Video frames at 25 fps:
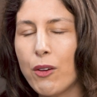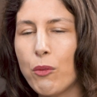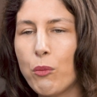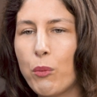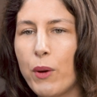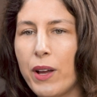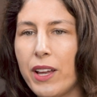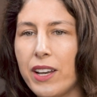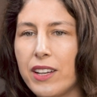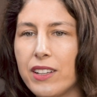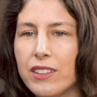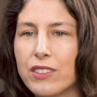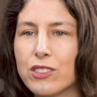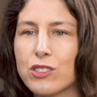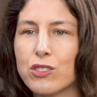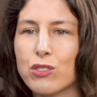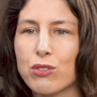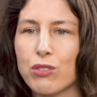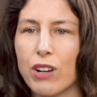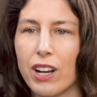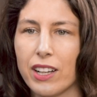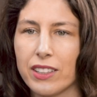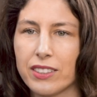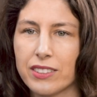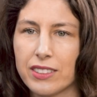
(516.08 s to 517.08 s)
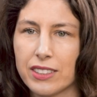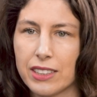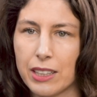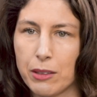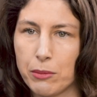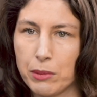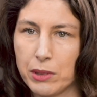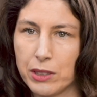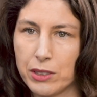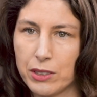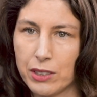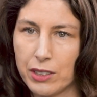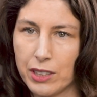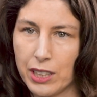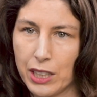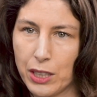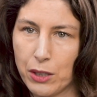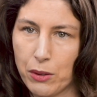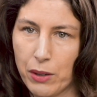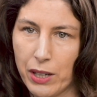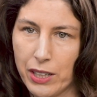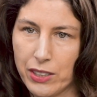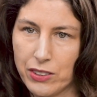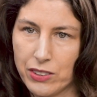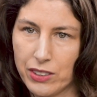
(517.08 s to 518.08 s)
Where does trust come into the
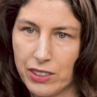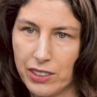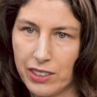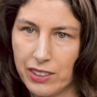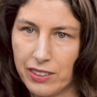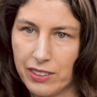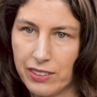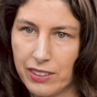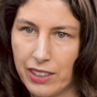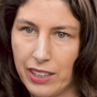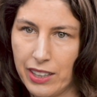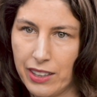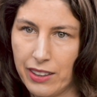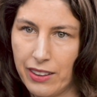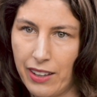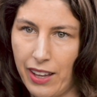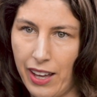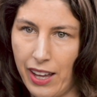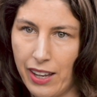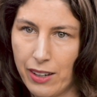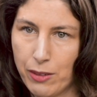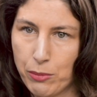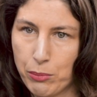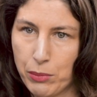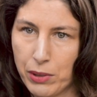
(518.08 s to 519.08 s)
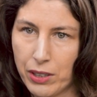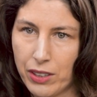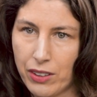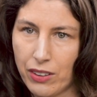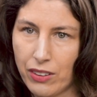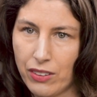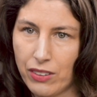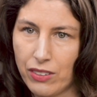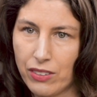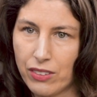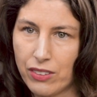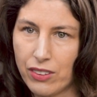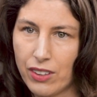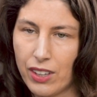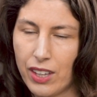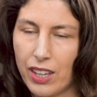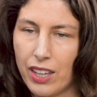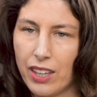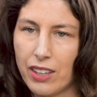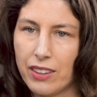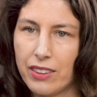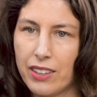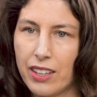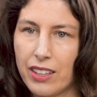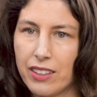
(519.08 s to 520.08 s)
equation in that? Because
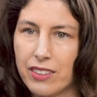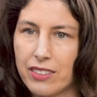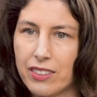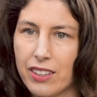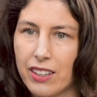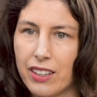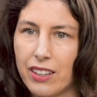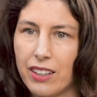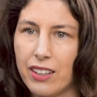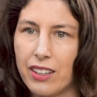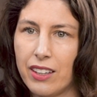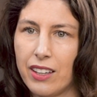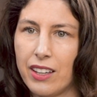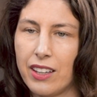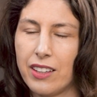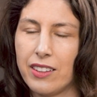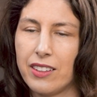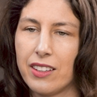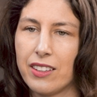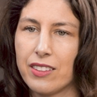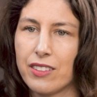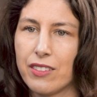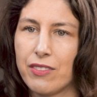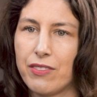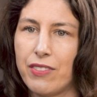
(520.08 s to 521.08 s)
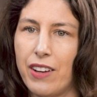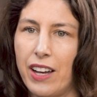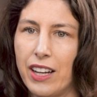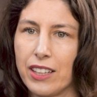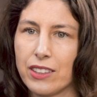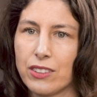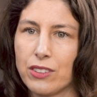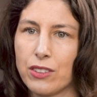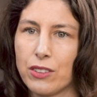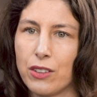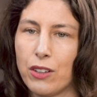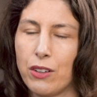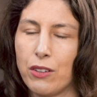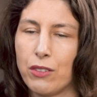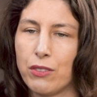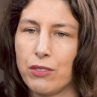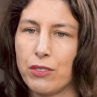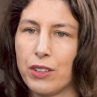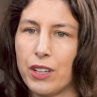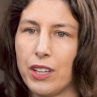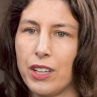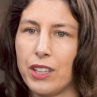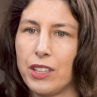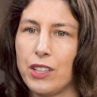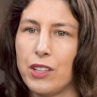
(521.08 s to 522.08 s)
there's a factor of,
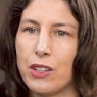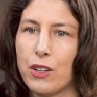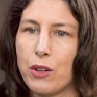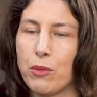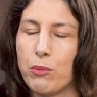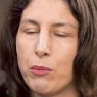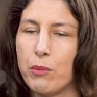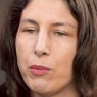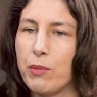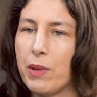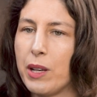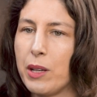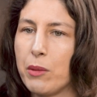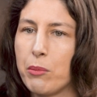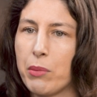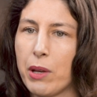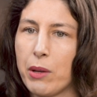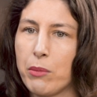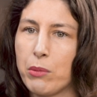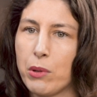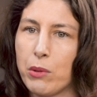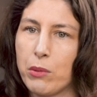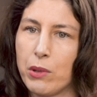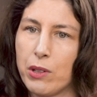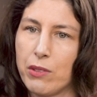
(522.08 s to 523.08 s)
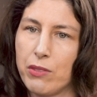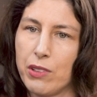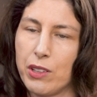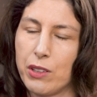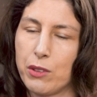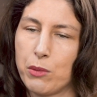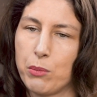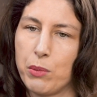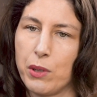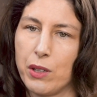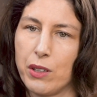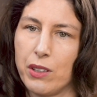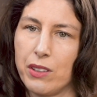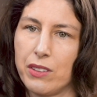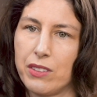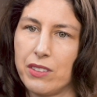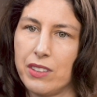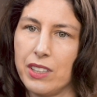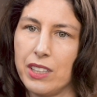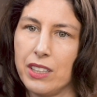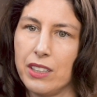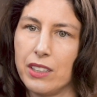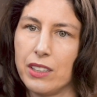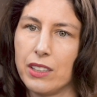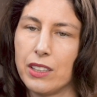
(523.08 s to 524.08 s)
many people would have experienced
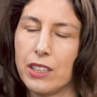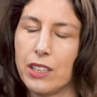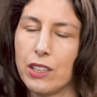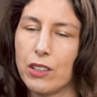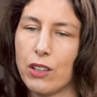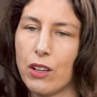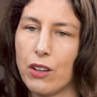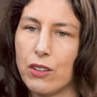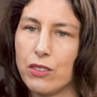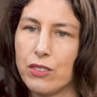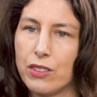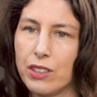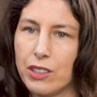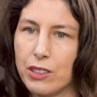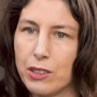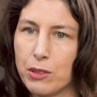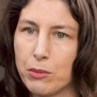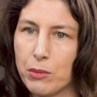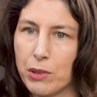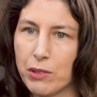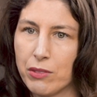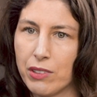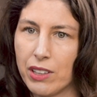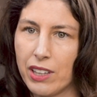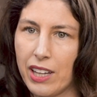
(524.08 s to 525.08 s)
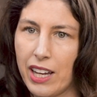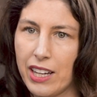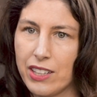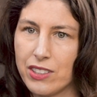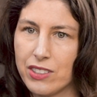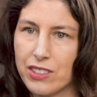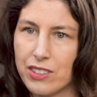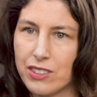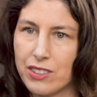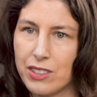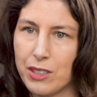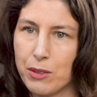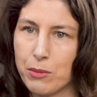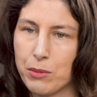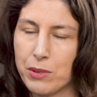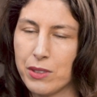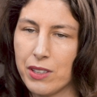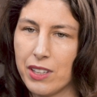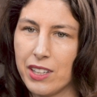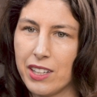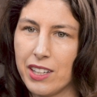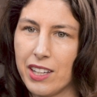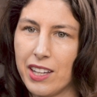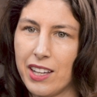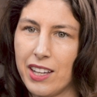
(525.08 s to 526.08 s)
in close, intimate relationships
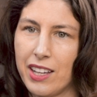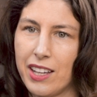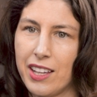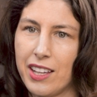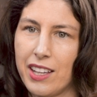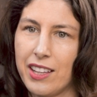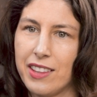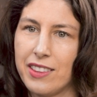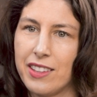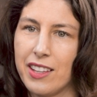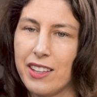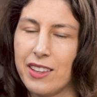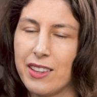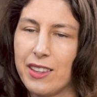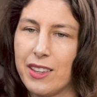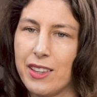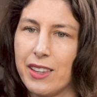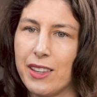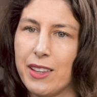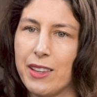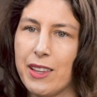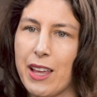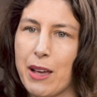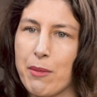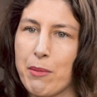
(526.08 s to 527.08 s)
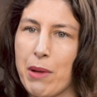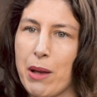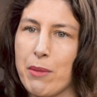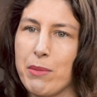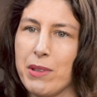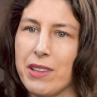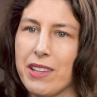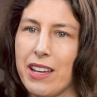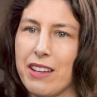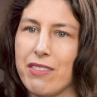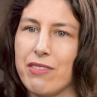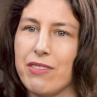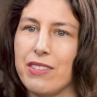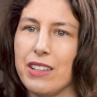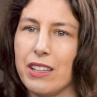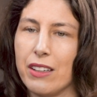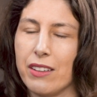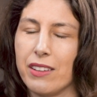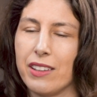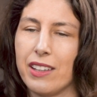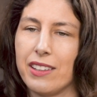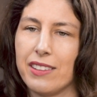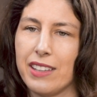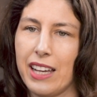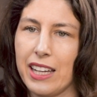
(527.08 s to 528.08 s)
that they feel
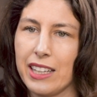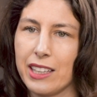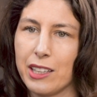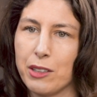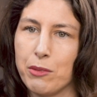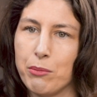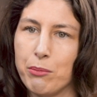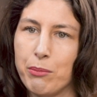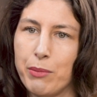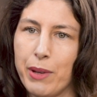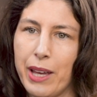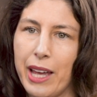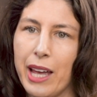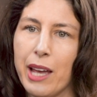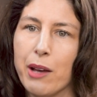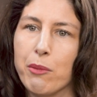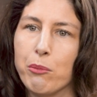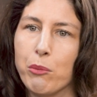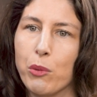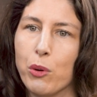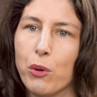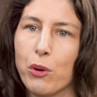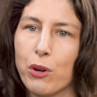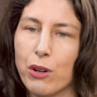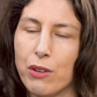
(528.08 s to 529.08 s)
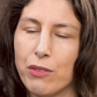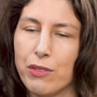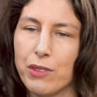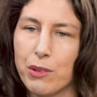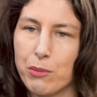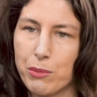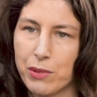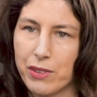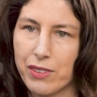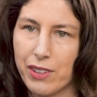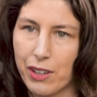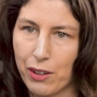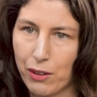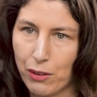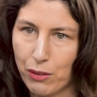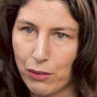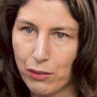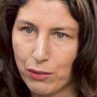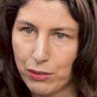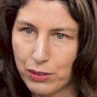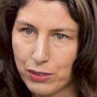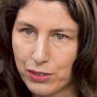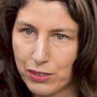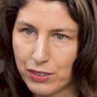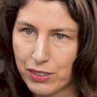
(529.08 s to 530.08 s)
that they can bear more of
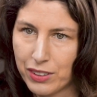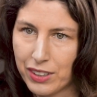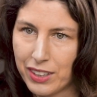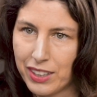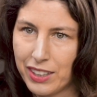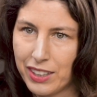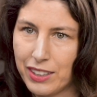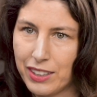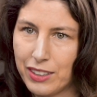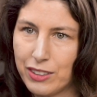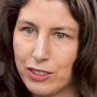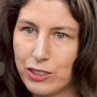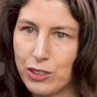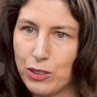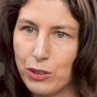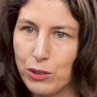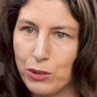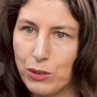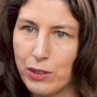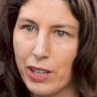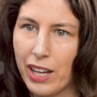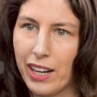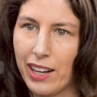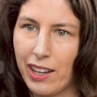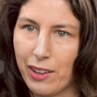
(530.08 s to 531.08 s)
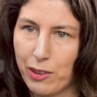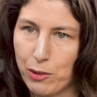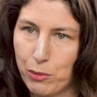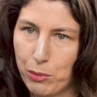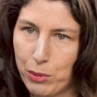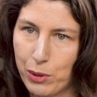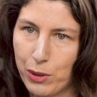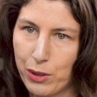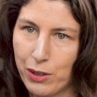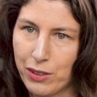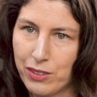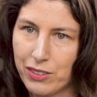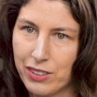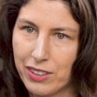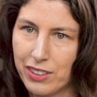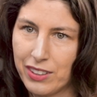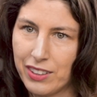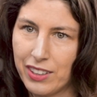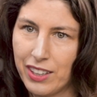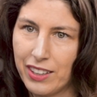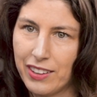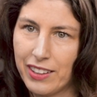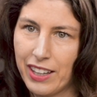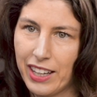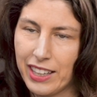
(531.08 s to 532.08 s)
themselves to that other person
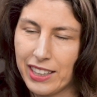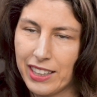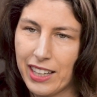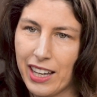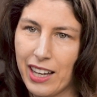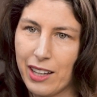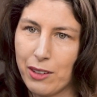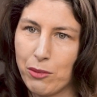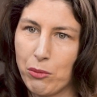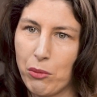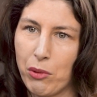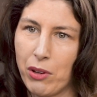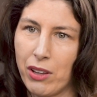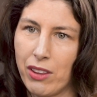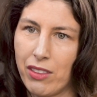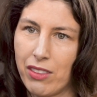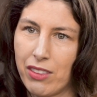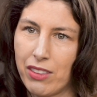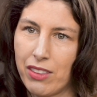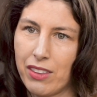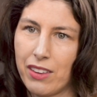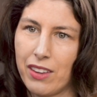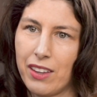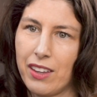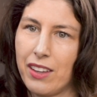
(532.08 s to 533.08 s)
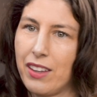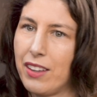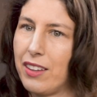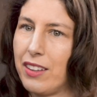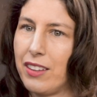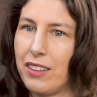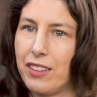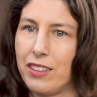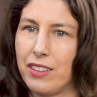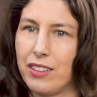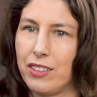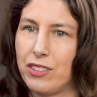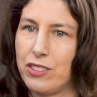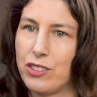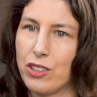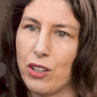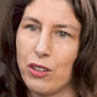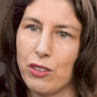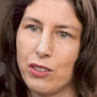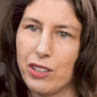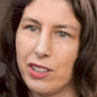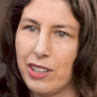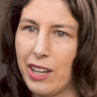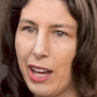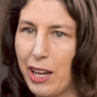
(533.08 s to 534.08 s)
than they can with
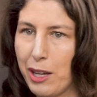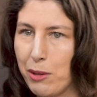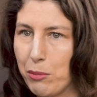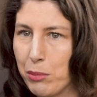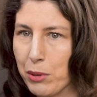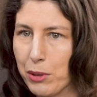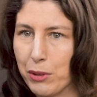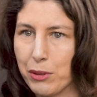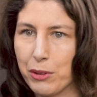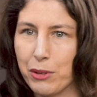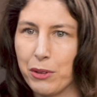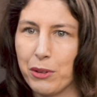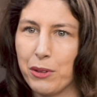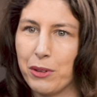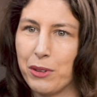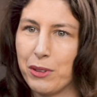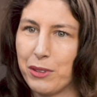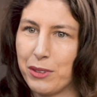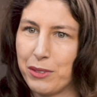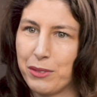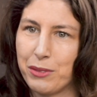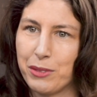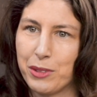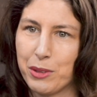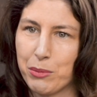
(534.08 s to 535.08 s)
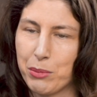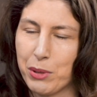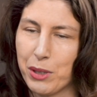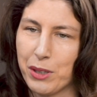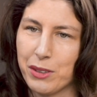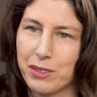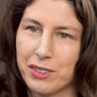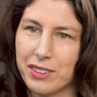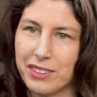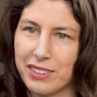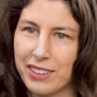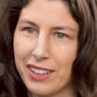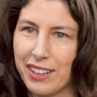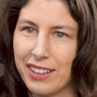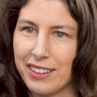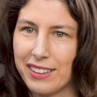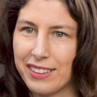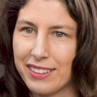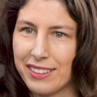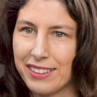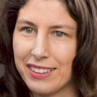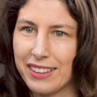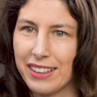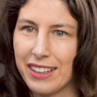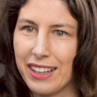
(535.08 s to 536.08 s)
Joe the neighbour or the person
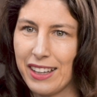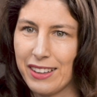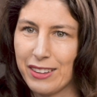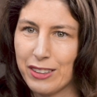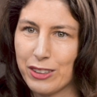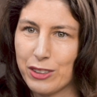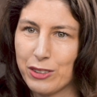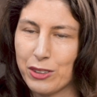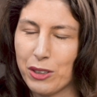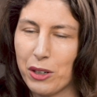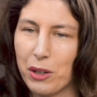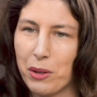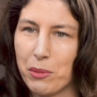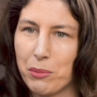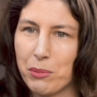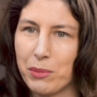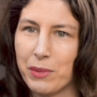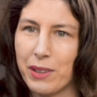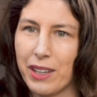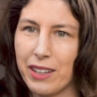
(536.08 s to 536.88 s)
down at the shop.